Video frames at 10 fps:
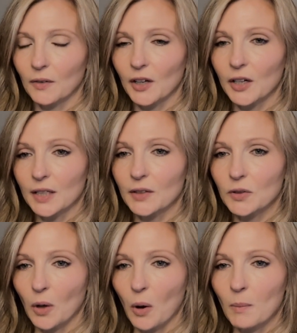is
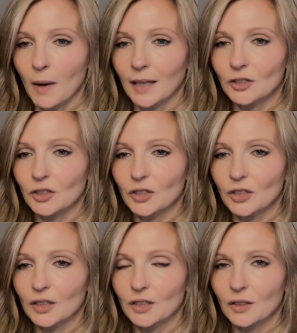so
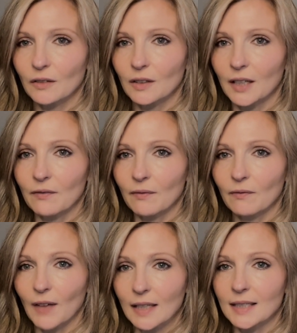much
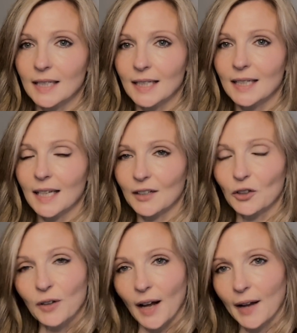invested in
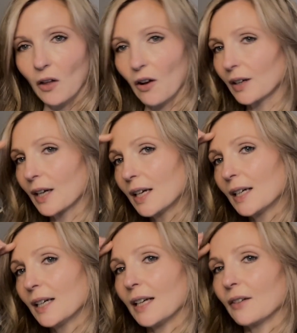your dialogue.
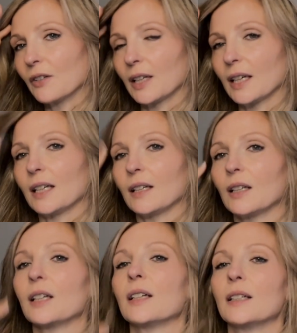It really
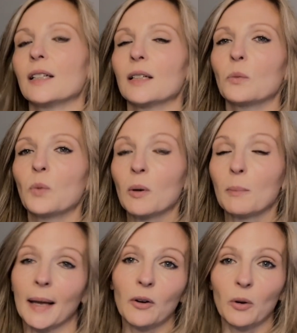will
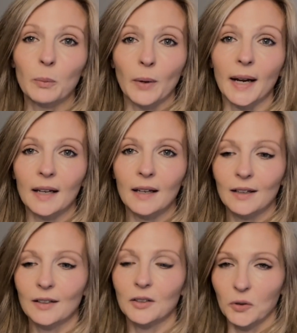make or
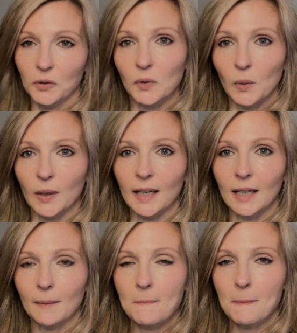break your
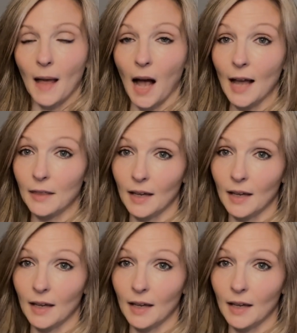story, I